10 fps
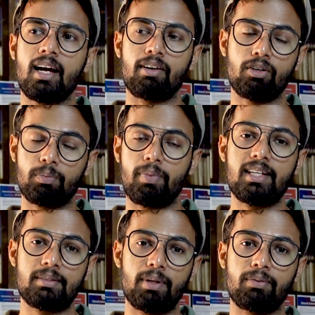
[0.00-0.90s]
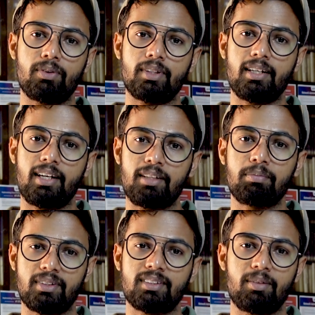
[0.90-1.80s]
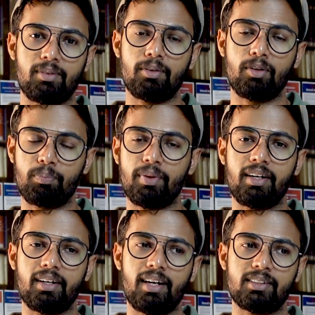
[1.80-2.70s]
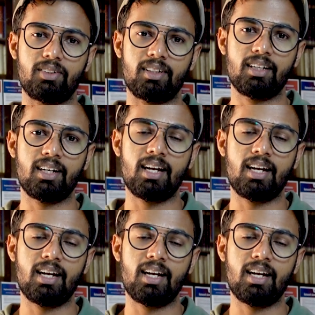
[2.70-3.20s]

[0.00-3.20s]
I got placed before that 8 months of period actually.